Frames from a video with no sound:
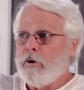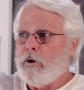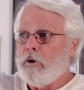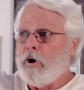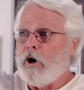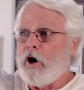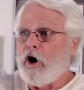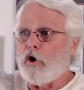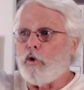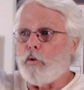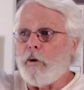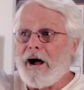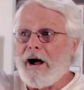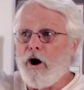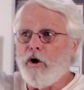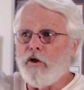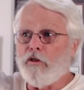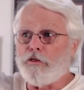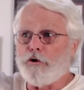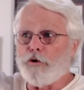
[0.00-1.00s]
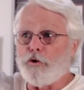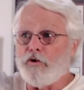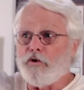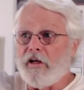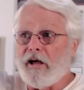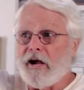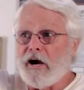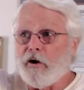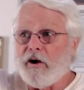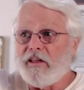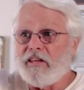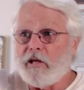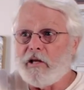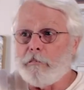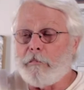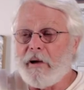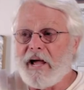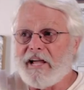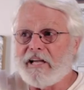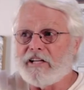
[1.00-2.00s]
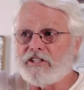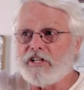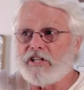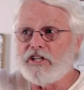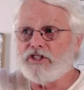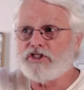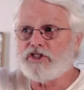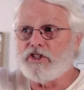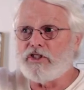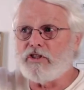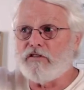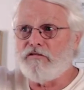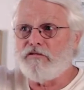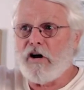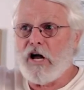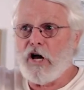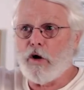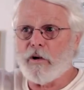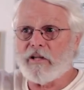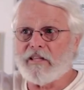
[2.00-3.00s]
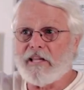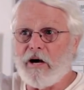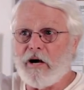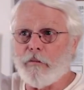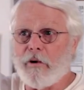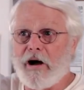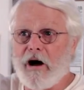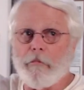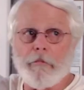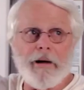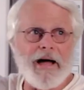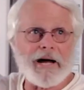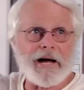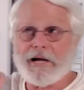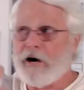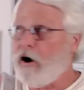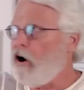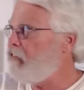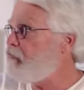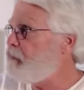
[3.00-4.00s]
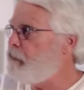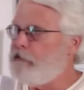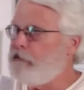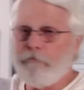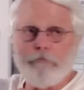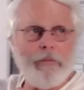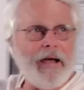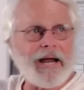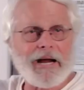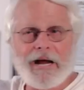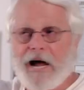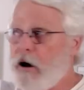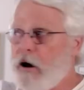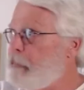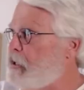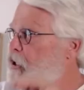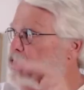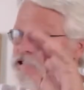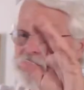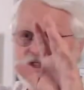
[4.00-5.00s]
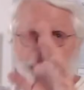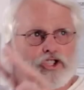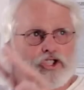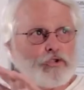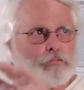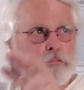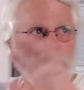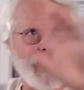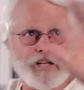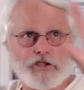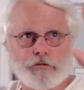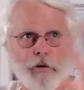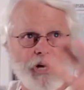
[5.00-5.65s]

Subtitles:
a route through there and then pay attention to following that route back out, because it just branch.